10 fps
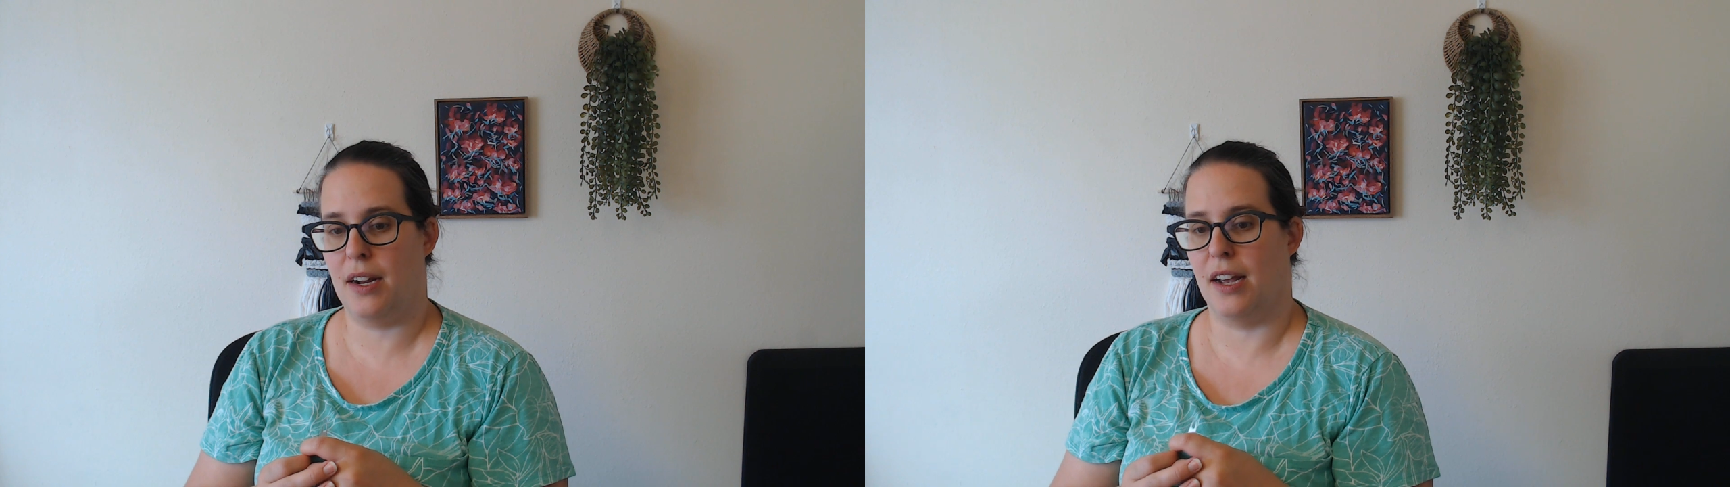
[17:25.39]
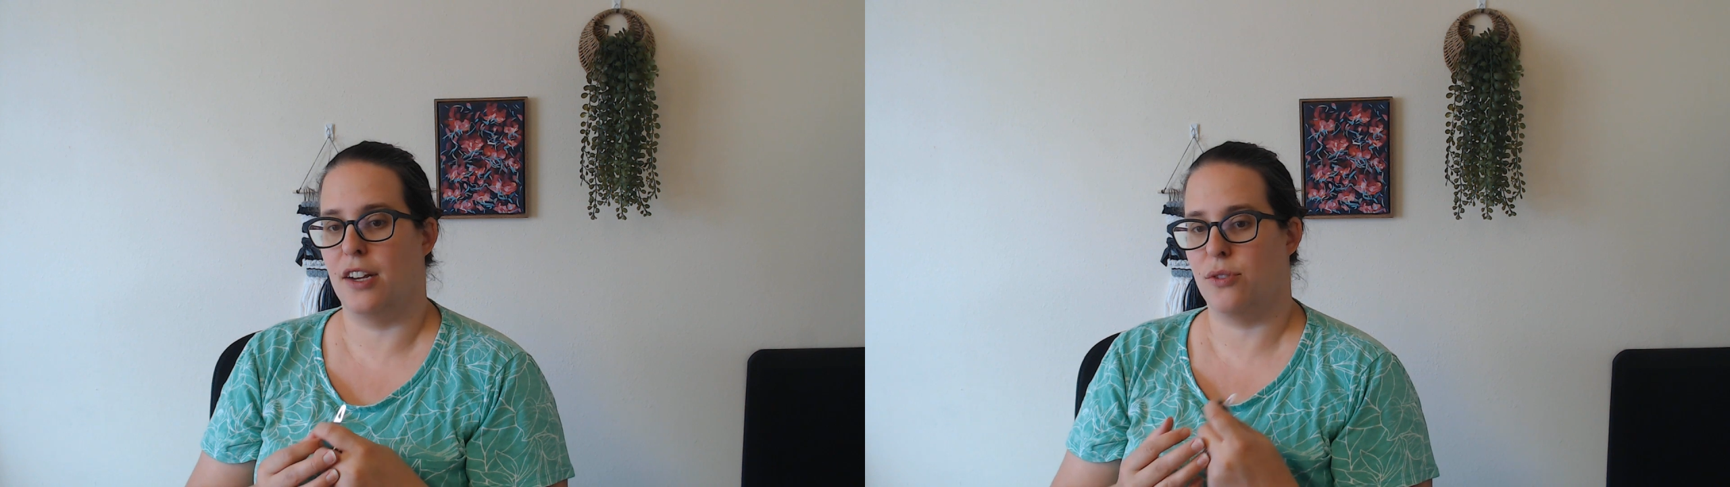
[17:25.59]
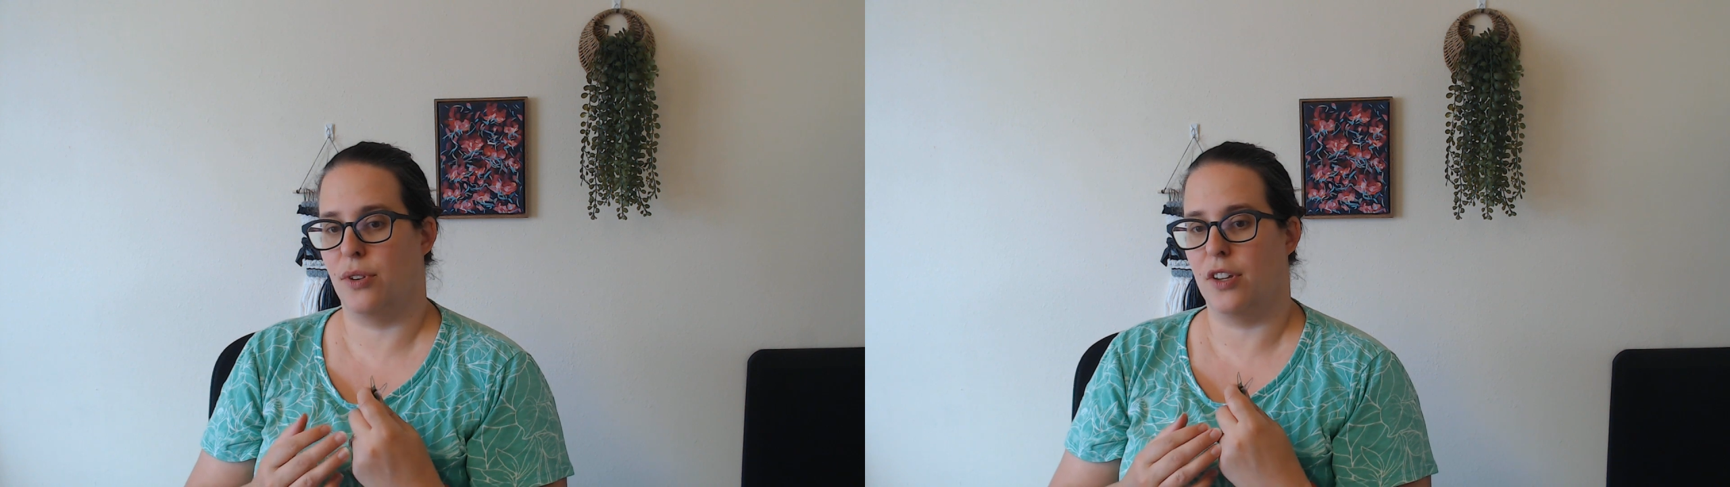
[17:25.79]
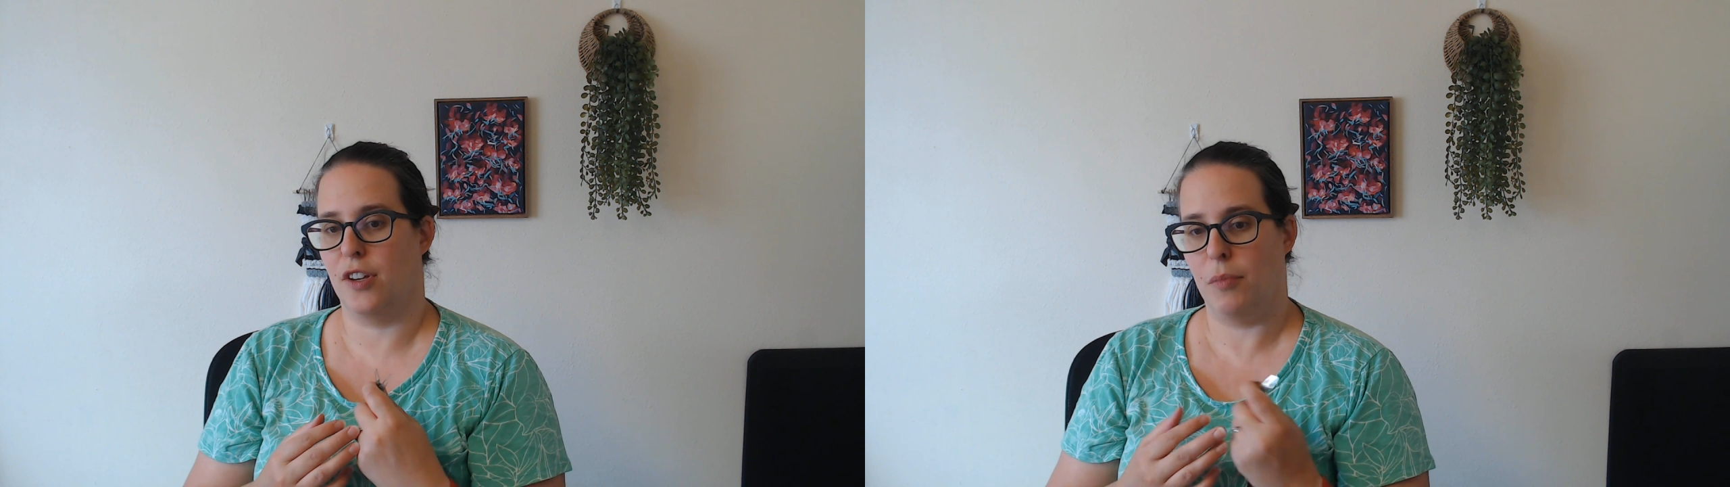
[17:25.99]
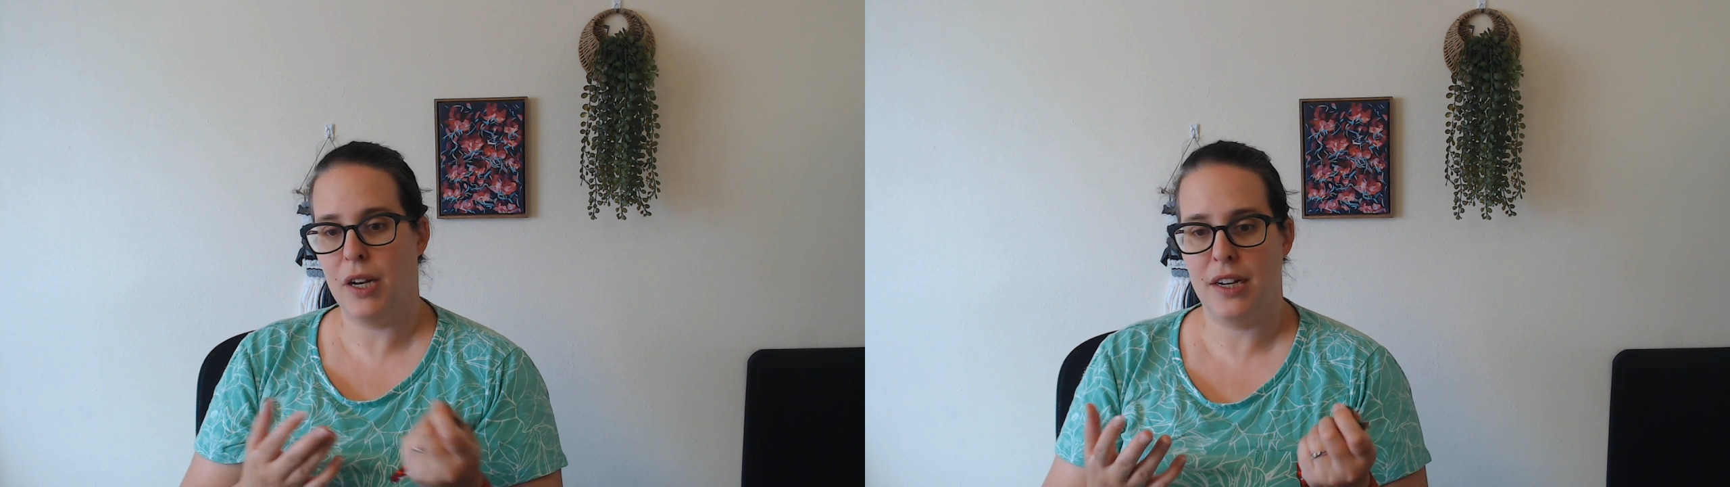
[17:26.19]
I enjoy the
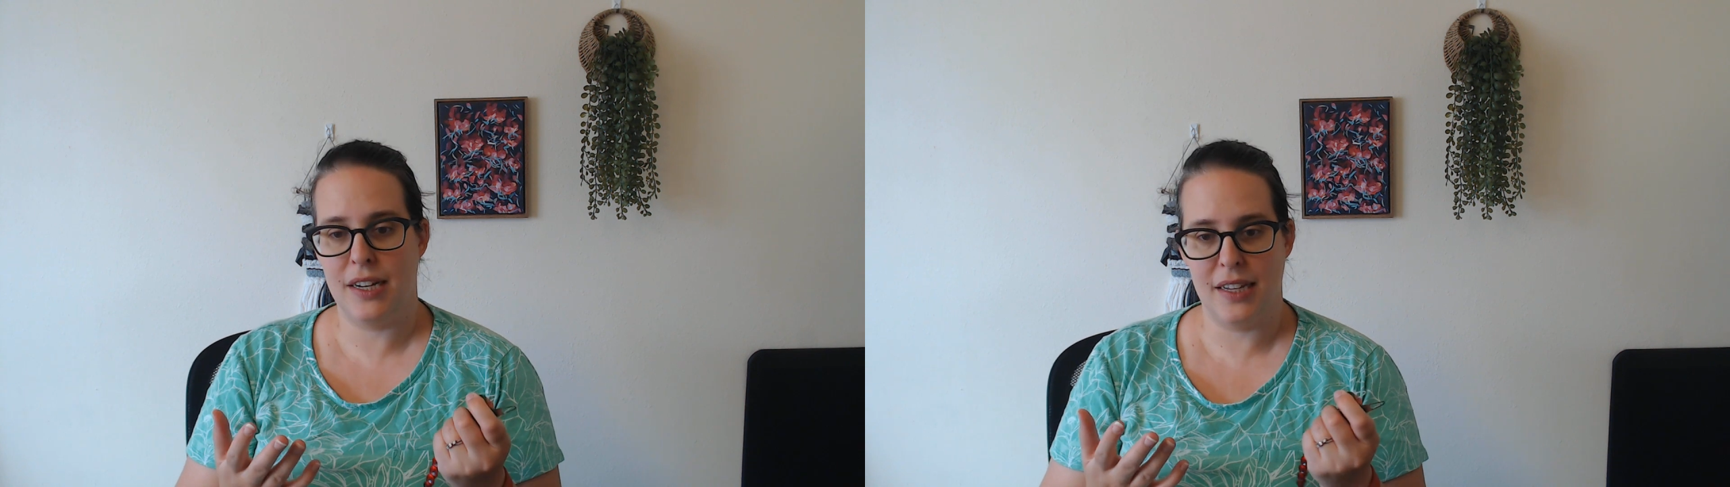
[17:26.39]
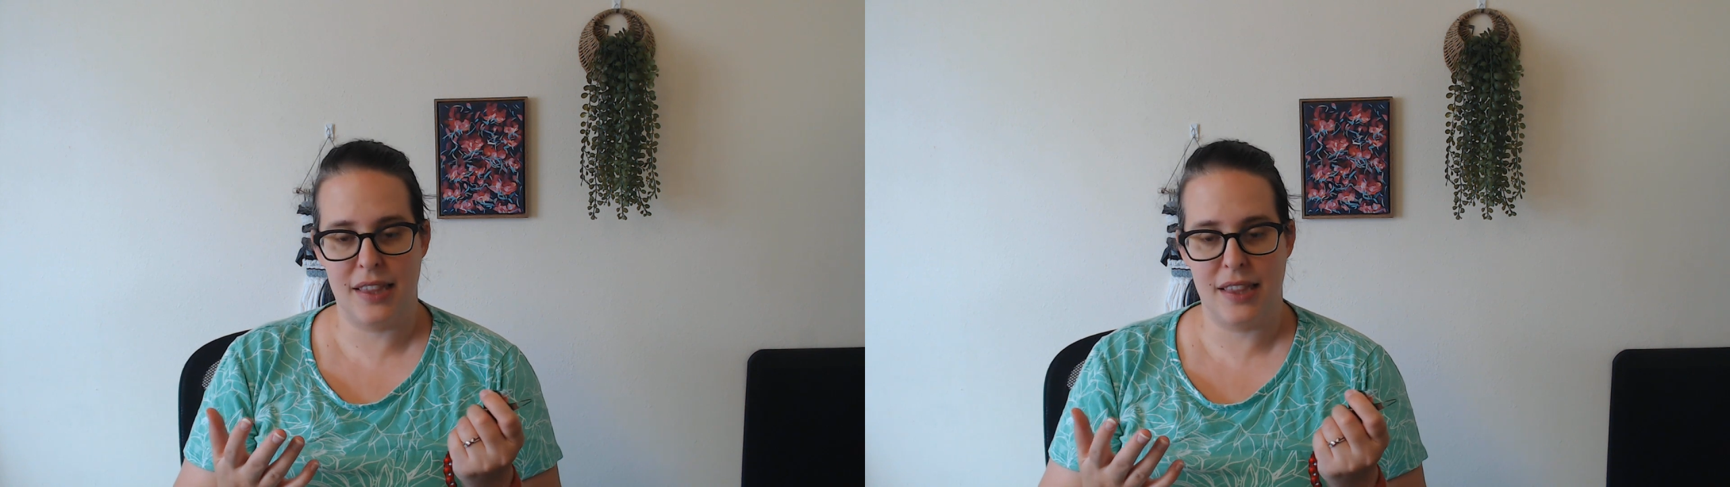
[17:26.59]
community